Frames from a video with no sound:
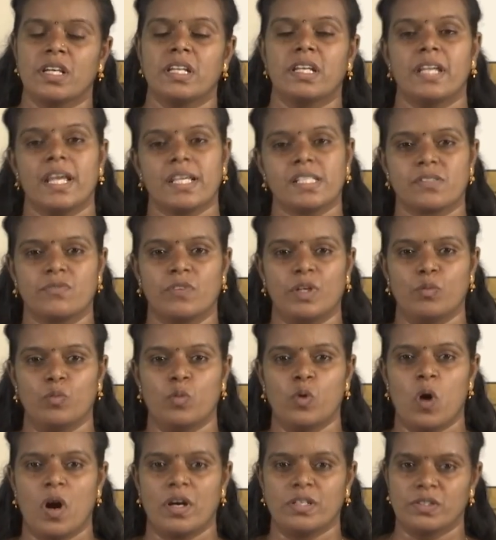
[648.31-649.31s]
Next we will
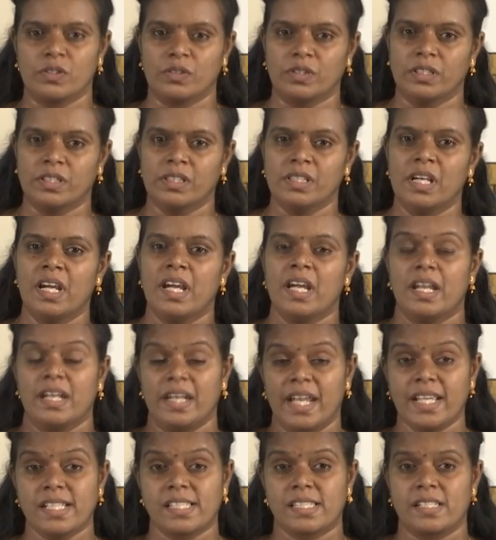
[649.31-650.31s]
move on to the
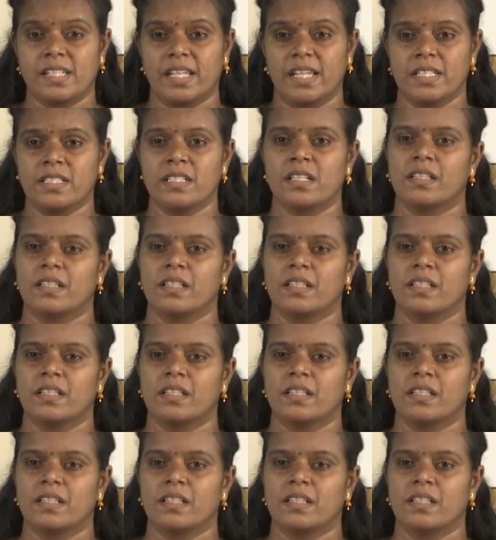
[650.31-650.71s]
next stage,